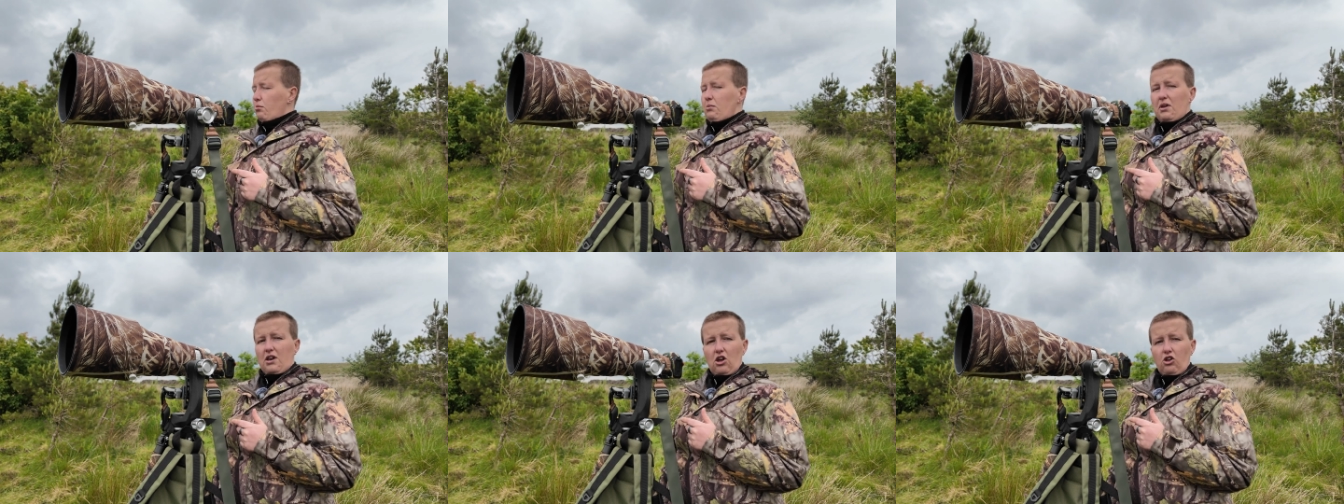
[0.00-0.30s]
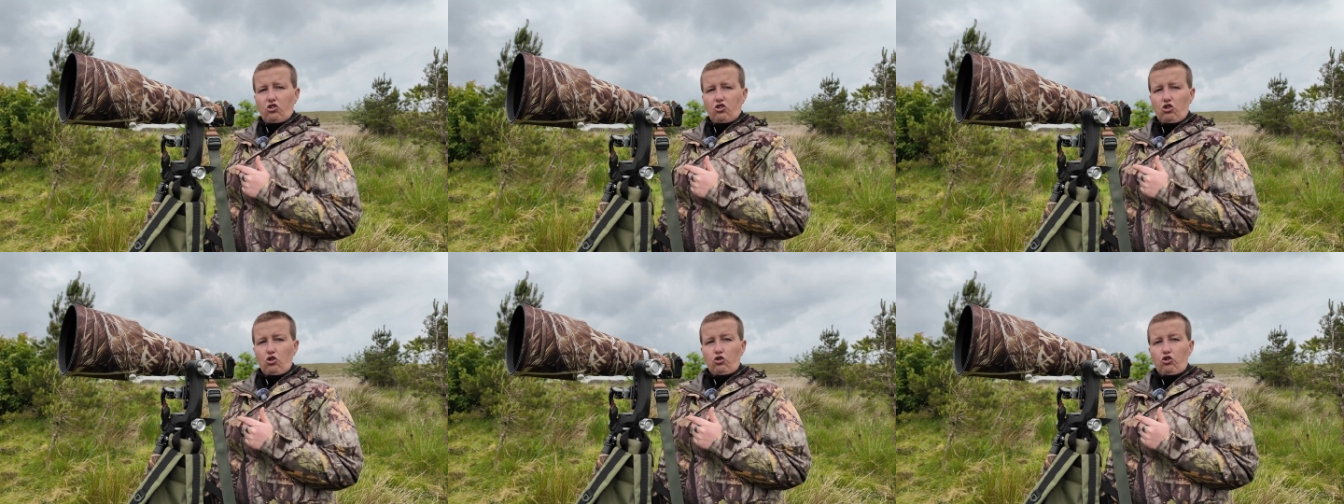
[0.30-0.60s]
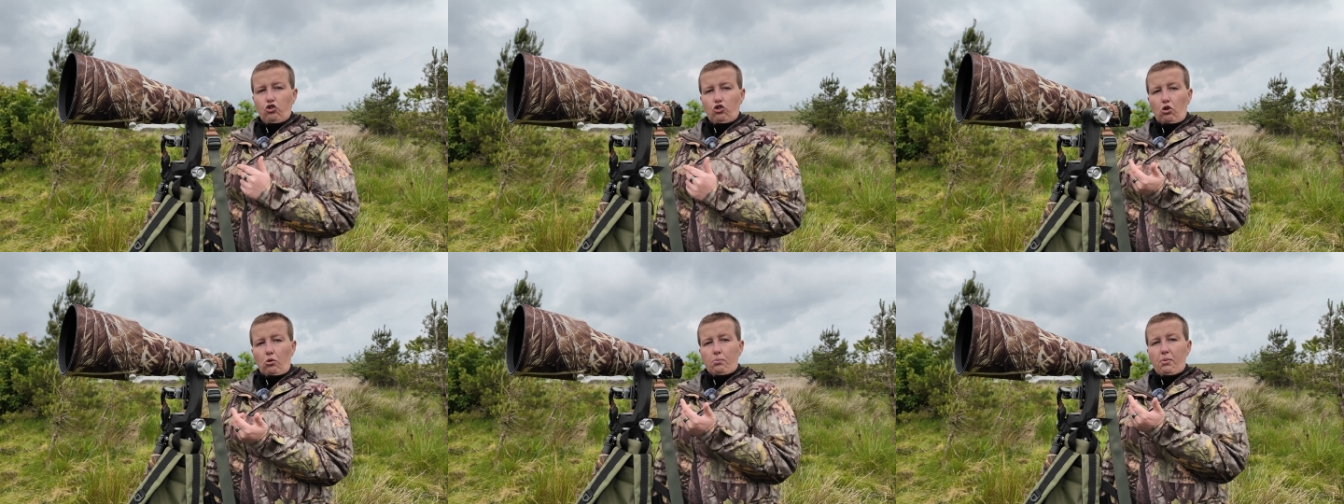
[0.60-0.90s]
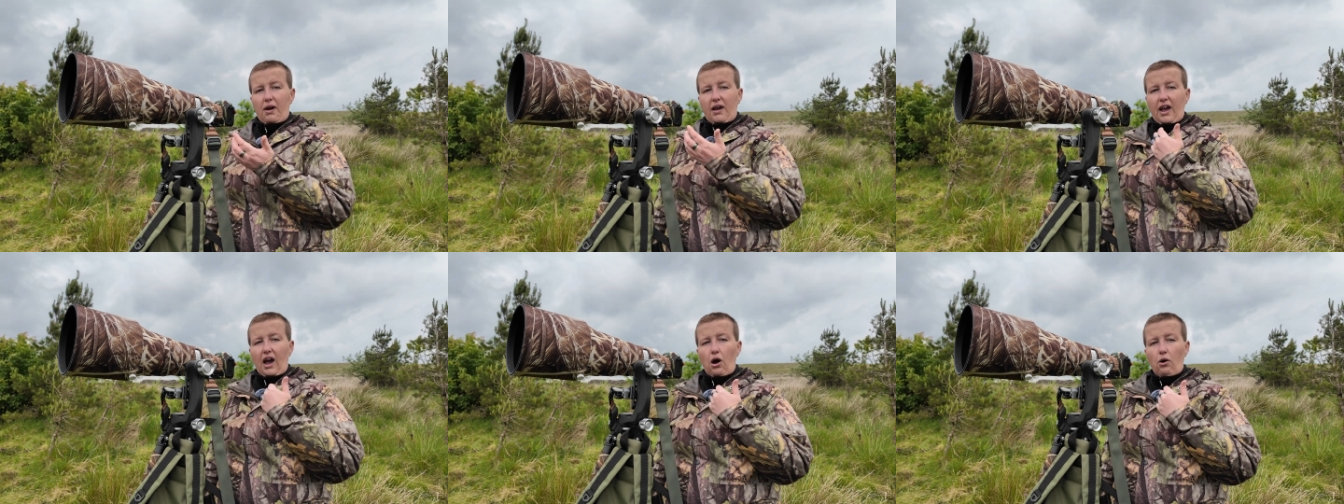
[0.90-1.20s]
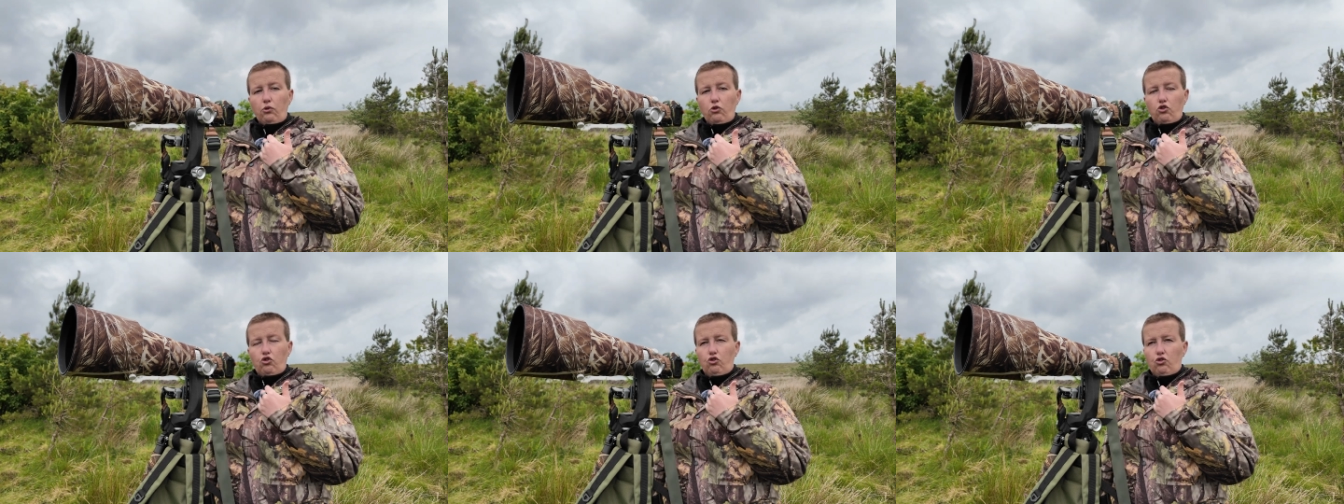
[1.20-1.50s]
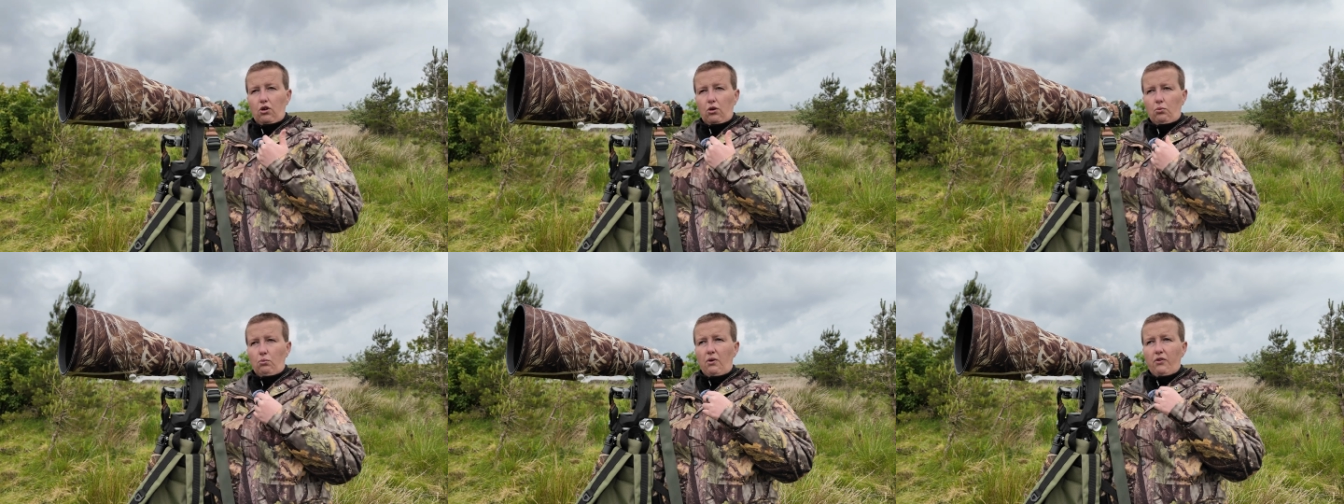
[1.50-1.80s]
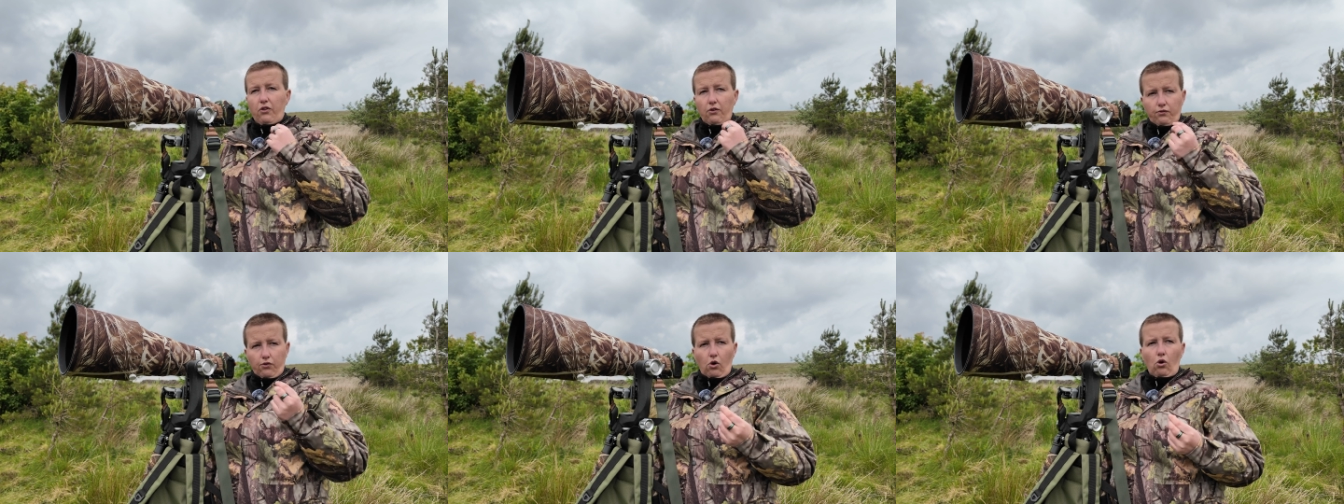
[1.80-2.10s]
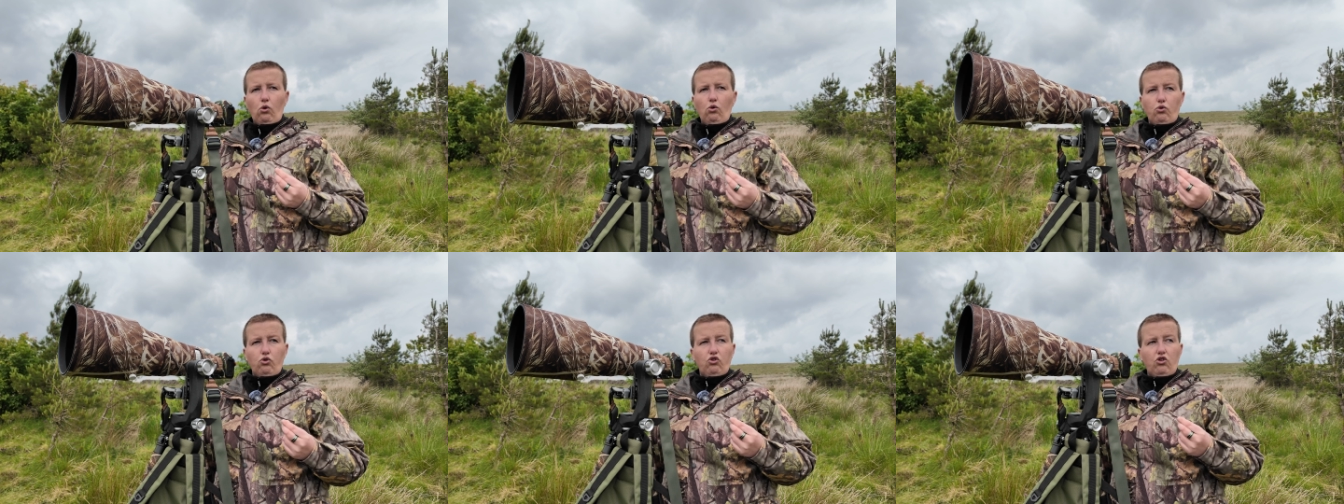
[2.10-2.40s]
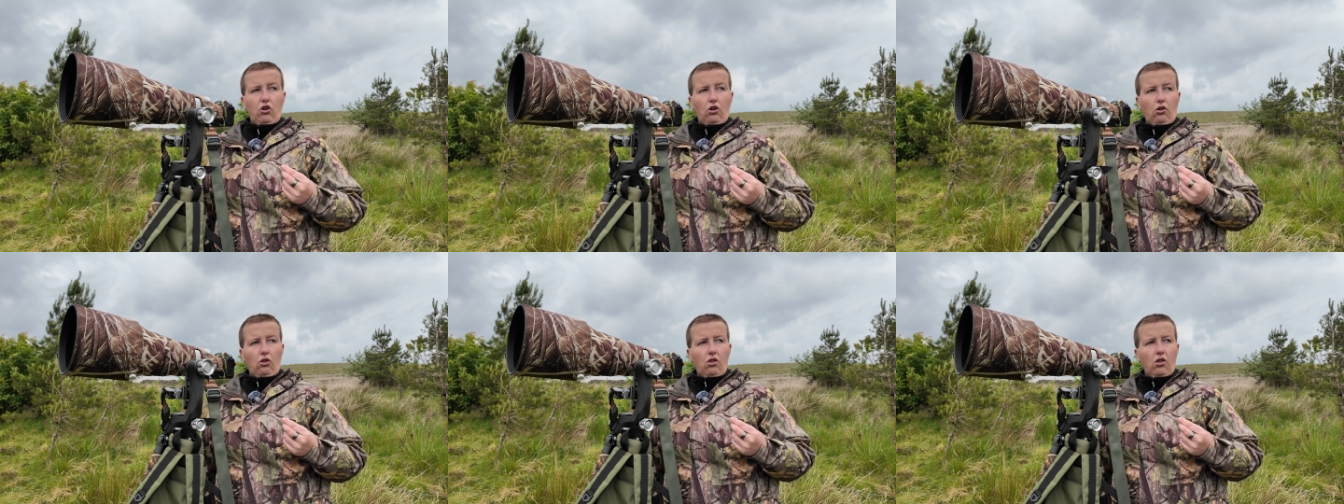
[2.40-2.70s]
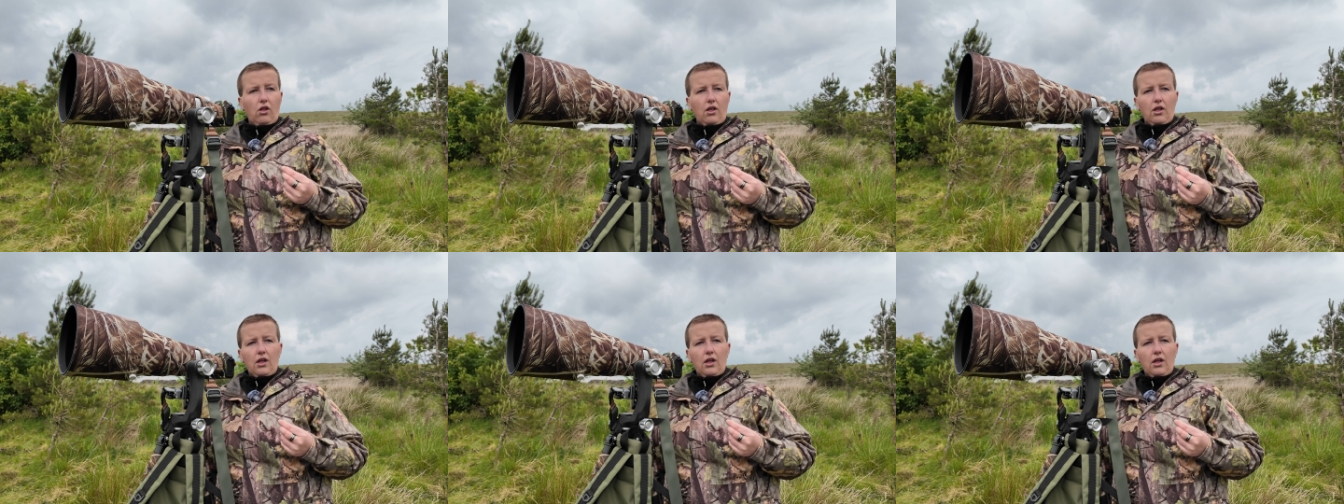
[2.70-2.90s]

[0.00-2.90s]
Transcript: a minute or two she come back out of the tree with the vole still,